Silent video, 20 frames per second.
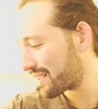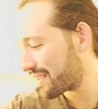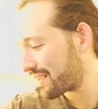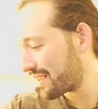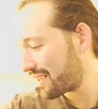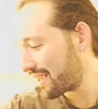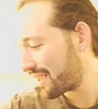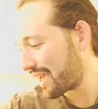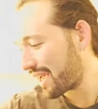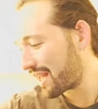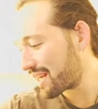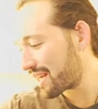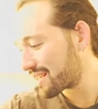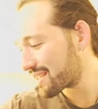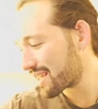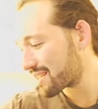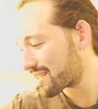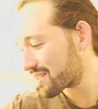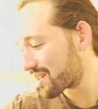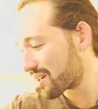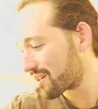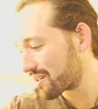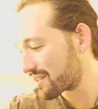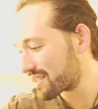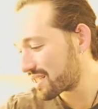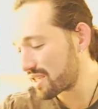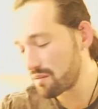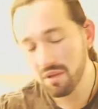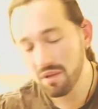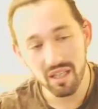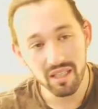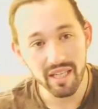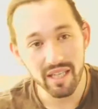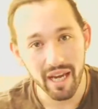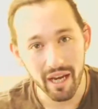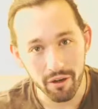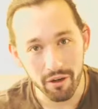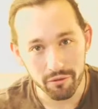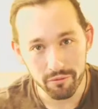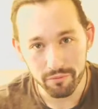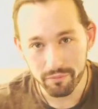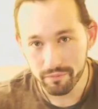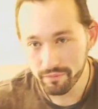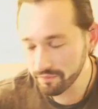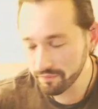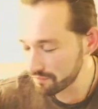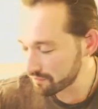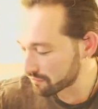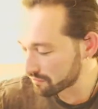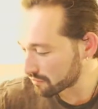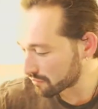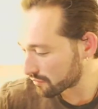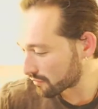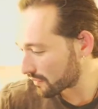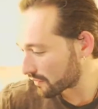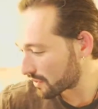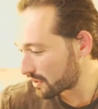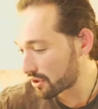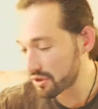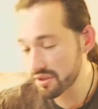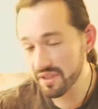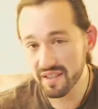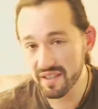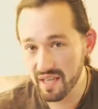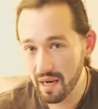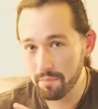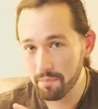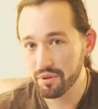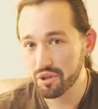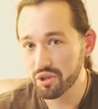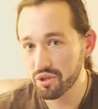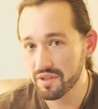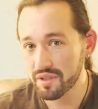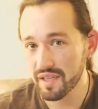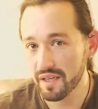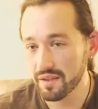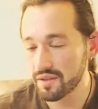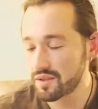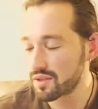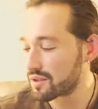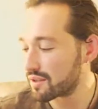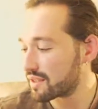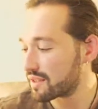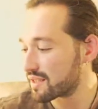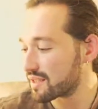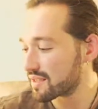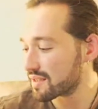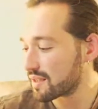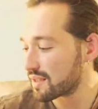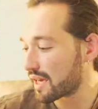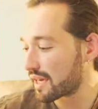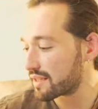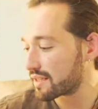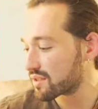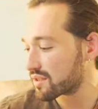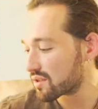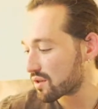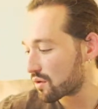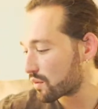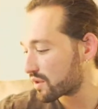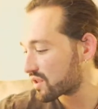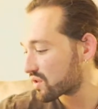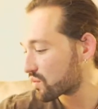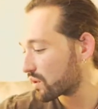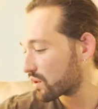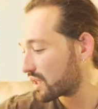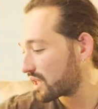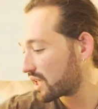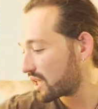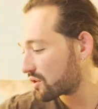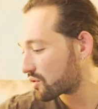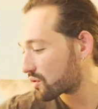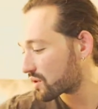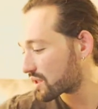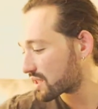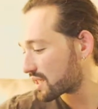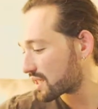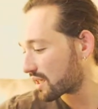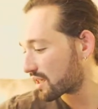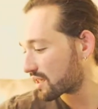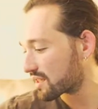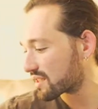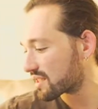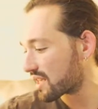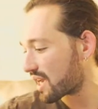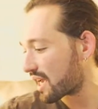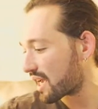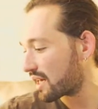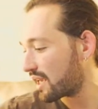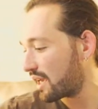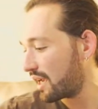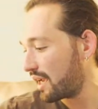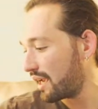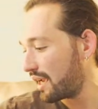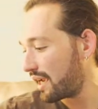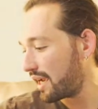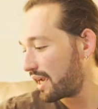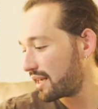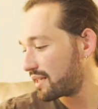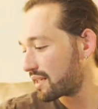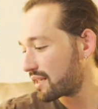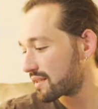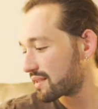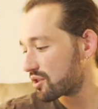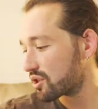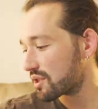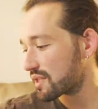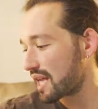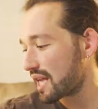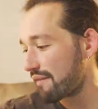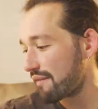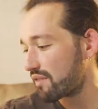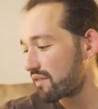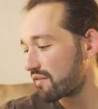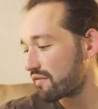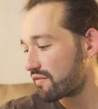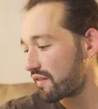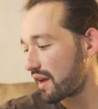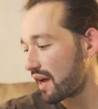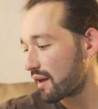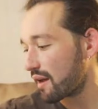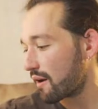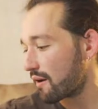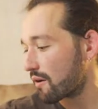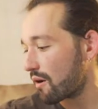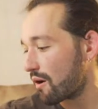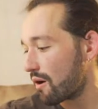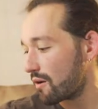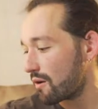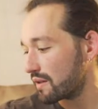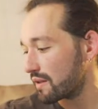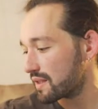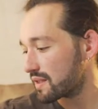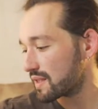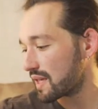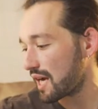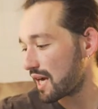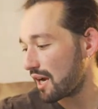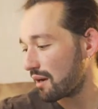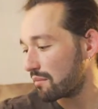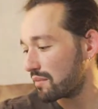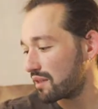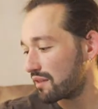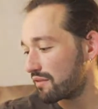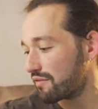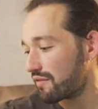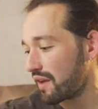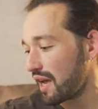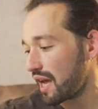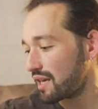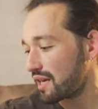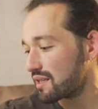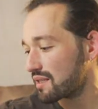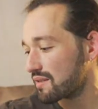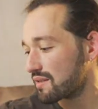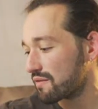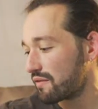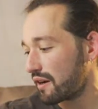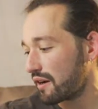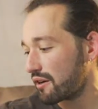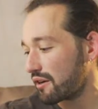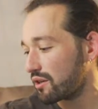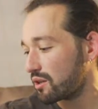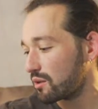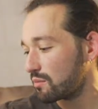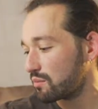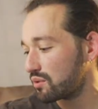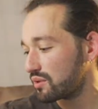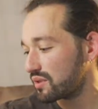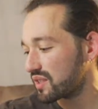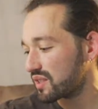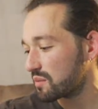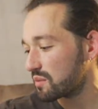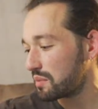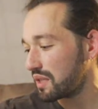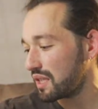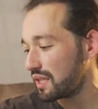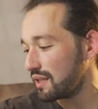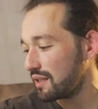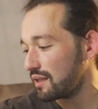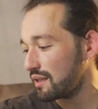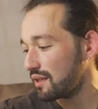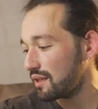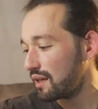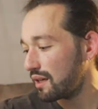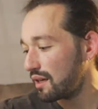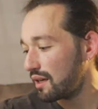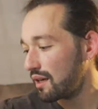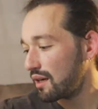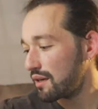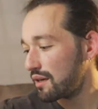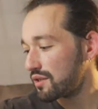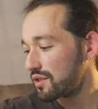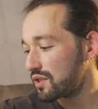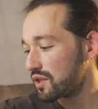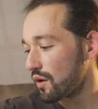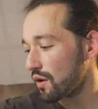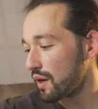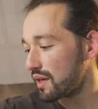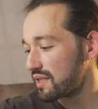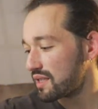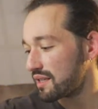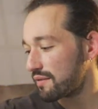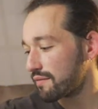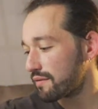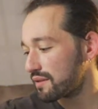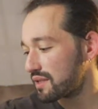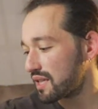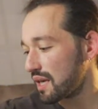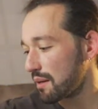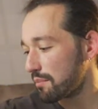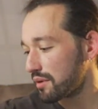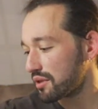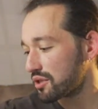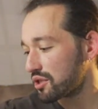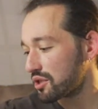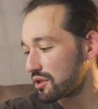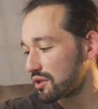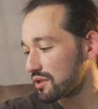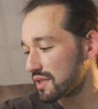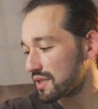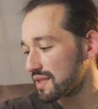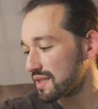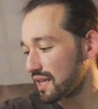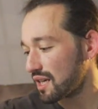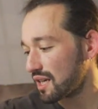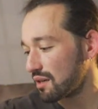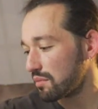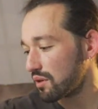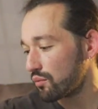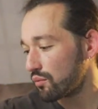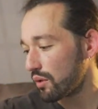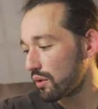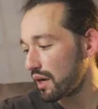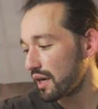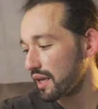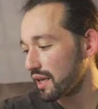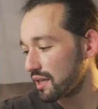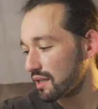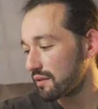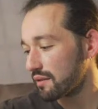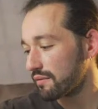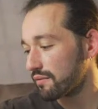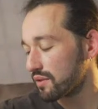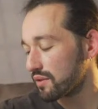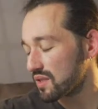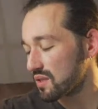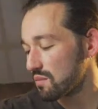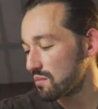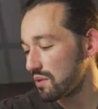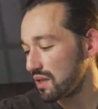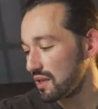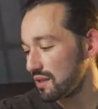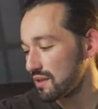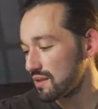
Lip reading: And as I start dimming down, there's a temperature sensor in this light. So what's really interesting is that it doesn't just have the fan on all the time. The fan is variable speed. So at different temperatures, it's going to be running at different speeds.